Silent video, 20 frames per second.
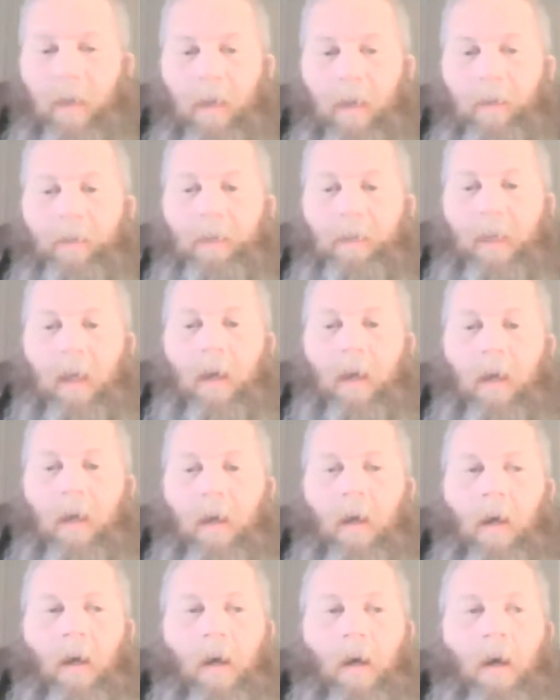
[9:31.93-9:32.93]
me.
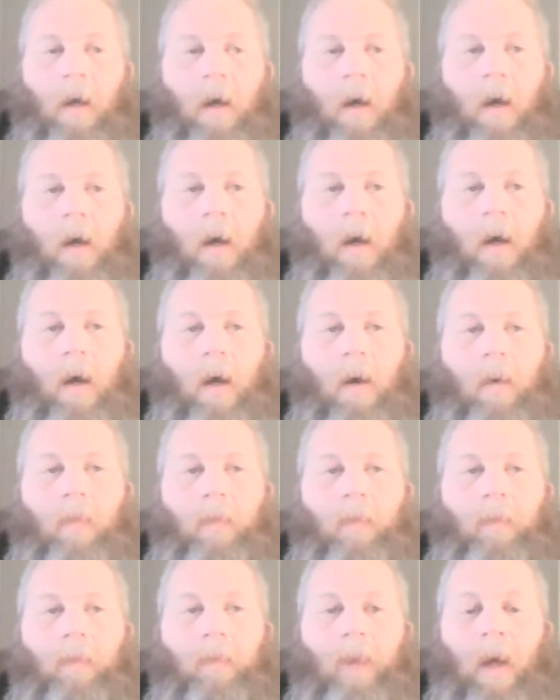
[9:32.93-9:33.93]

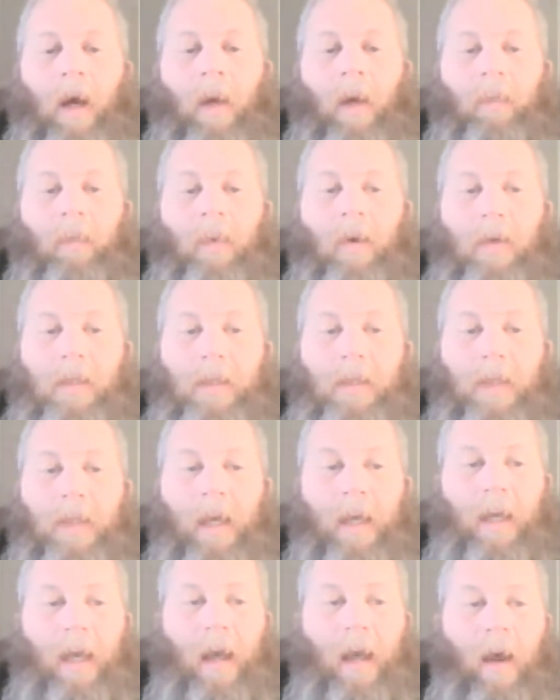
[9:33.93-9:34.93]
I'm going to
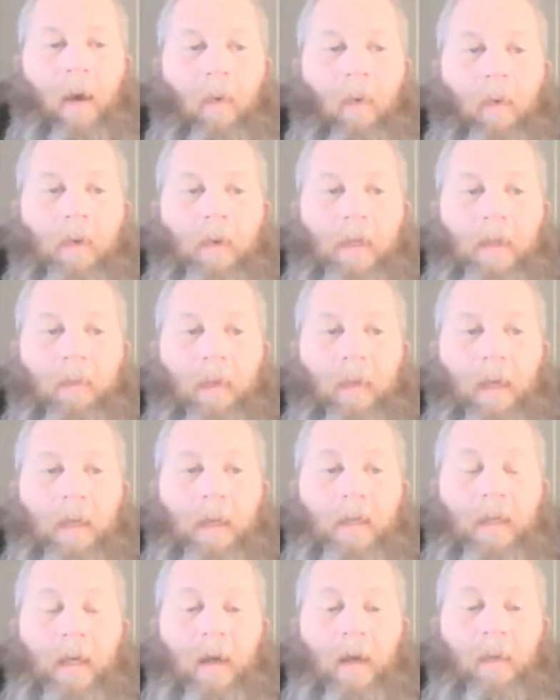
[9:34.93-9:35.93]
say it now. We're 10
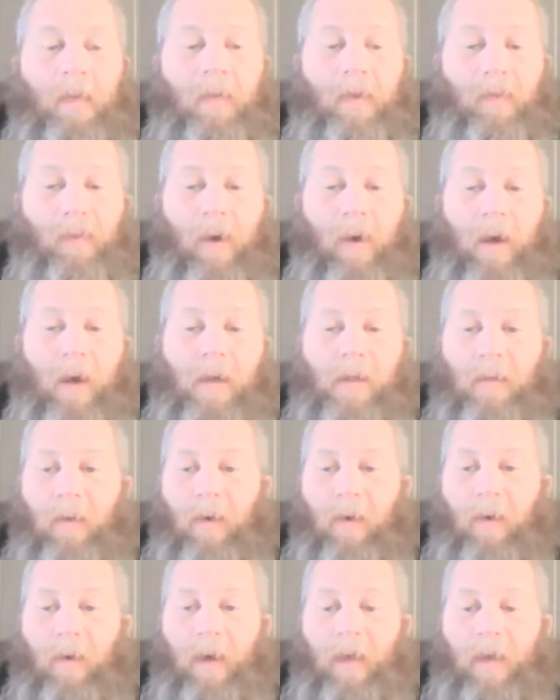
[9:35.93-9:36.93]
minutes in. I'm surprised I'm
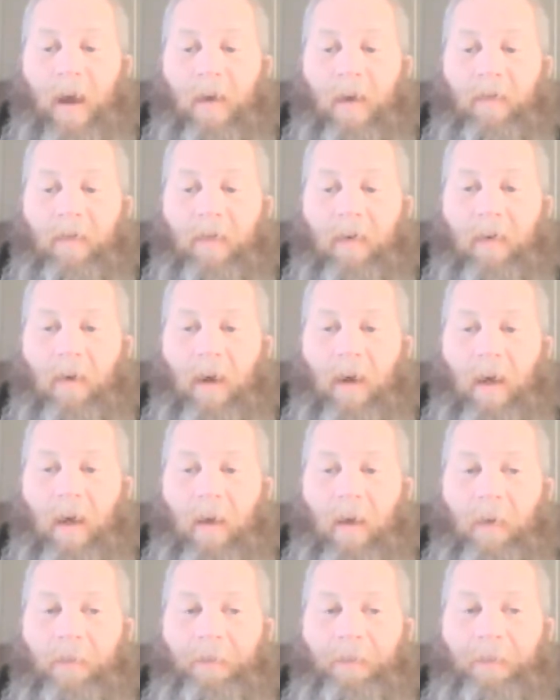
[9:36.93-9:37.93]
already that far
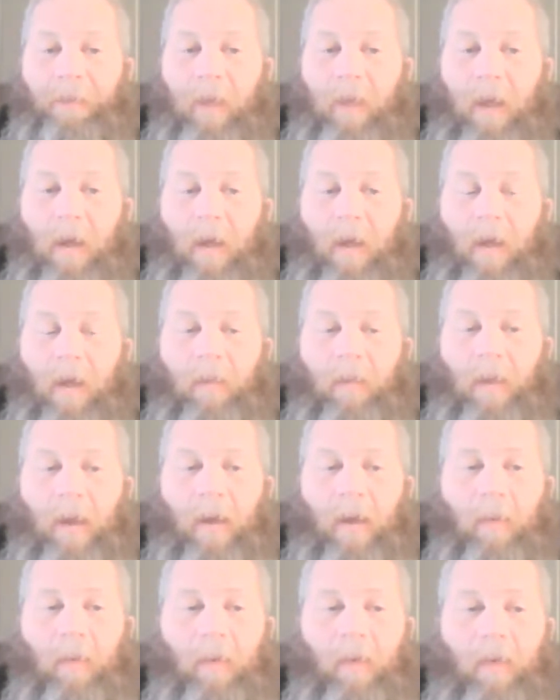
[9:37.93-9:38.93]
in, and I've been
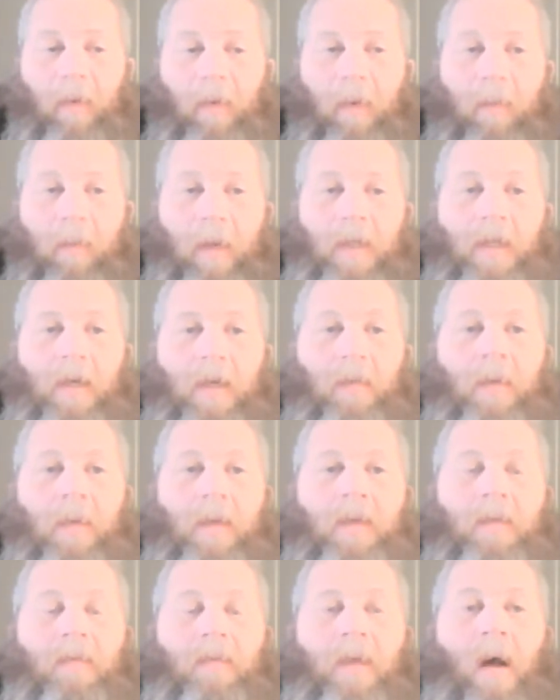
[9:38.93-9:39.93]
able to run my
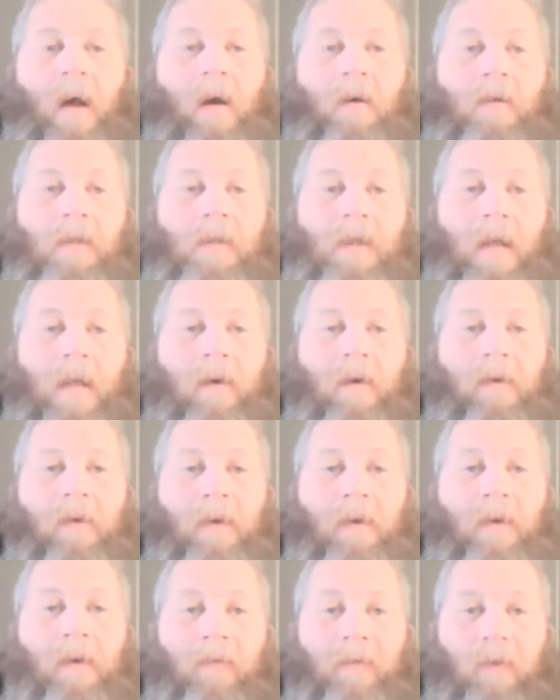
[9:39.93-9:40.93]
giblets. I'm not going to stay on
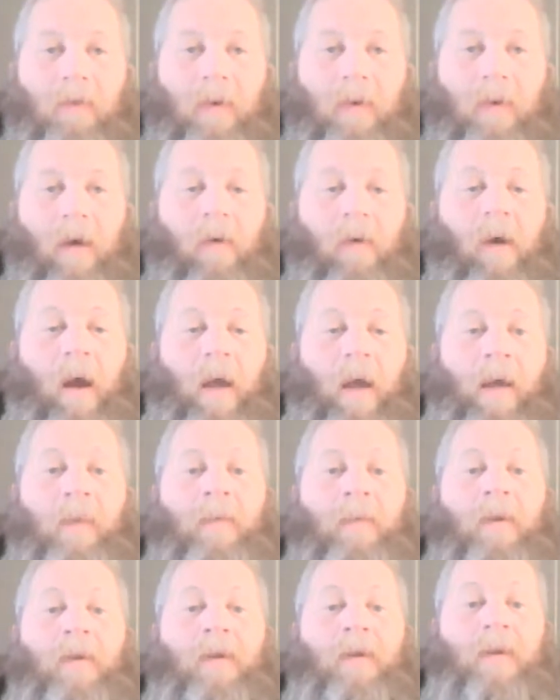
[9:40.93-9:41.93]
here a full hour. I
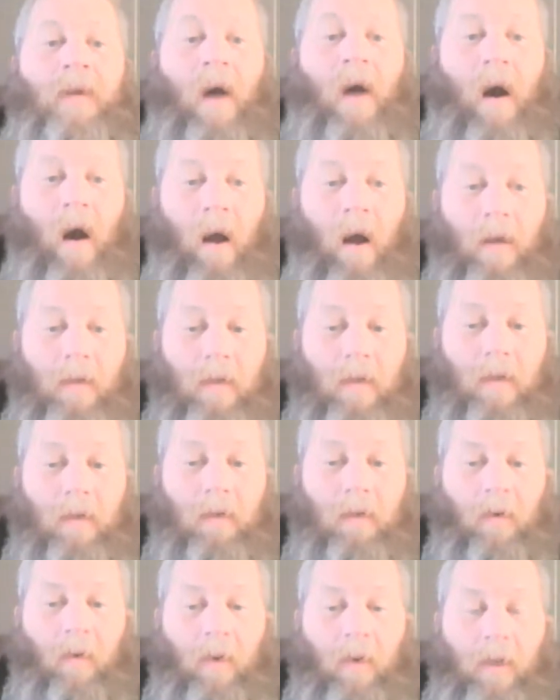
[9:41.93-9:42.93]
am not
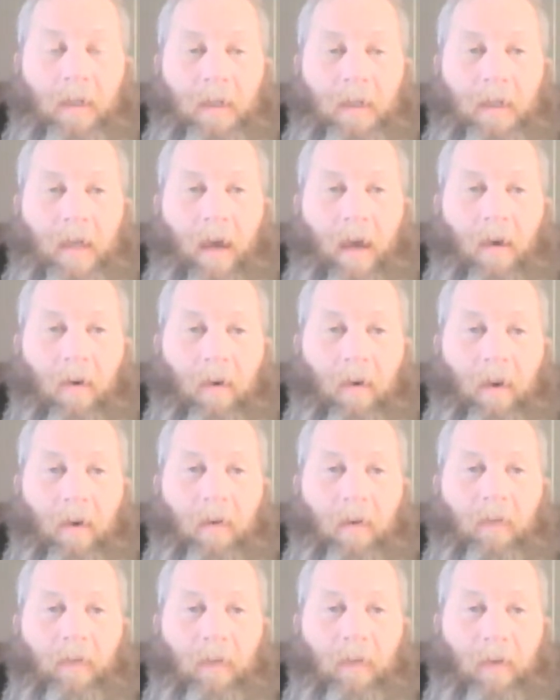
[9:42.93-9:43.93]
going to stay on
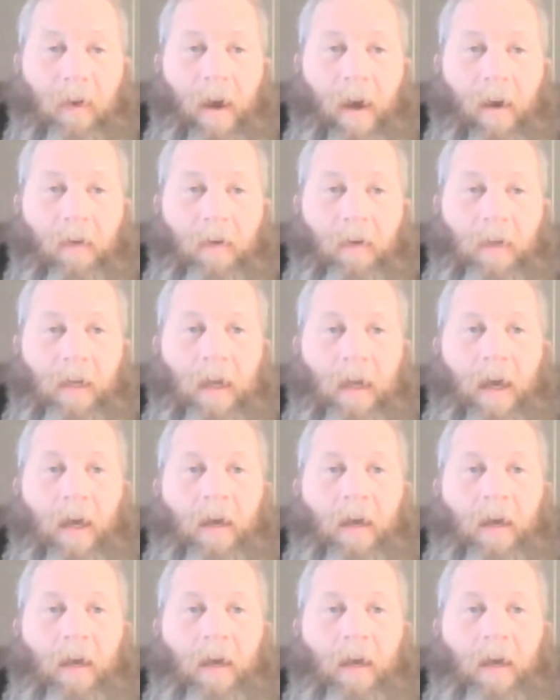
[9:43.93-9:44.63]
here a full hour today,